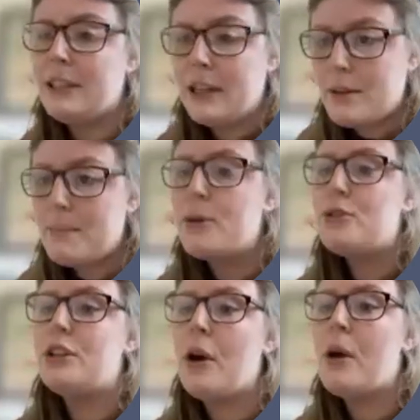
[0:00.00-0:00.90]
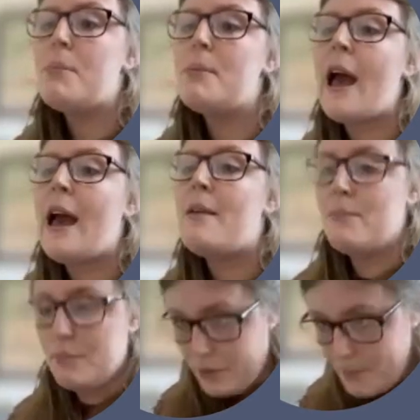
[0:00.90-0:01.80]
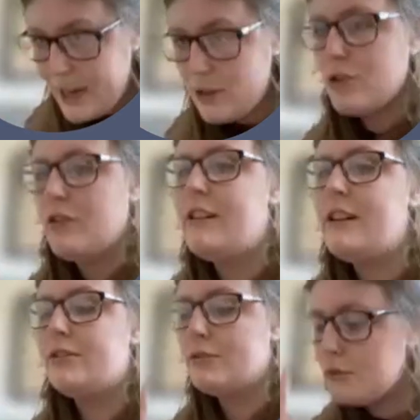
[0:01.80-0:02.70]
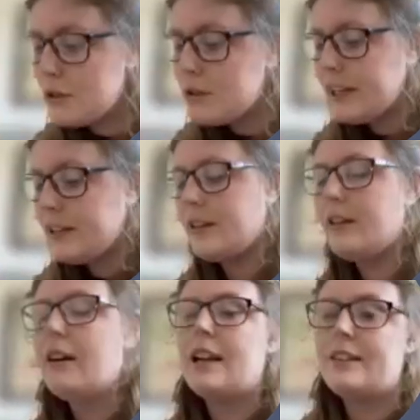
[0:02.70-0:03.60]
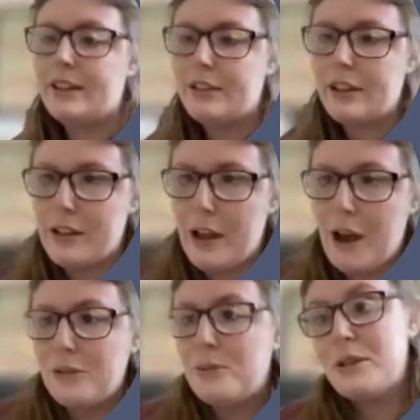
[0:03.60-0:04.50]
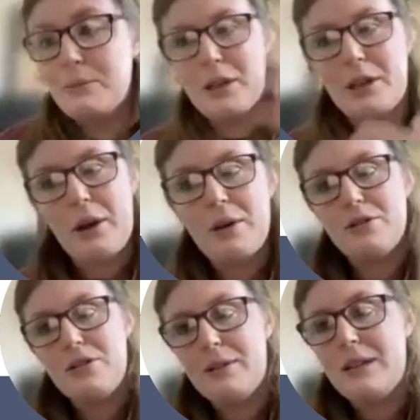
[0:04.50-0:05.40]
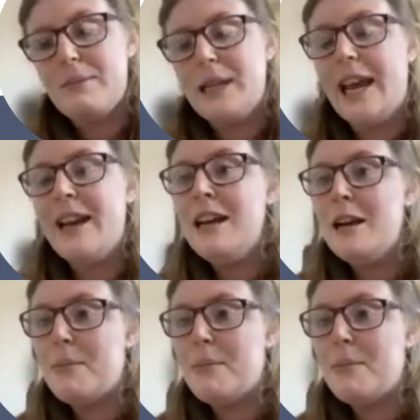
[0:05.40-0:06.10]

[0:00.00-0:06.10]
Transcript: the pushing up to make sure it's through the internal and external os, which I'm going to go on to in a minute.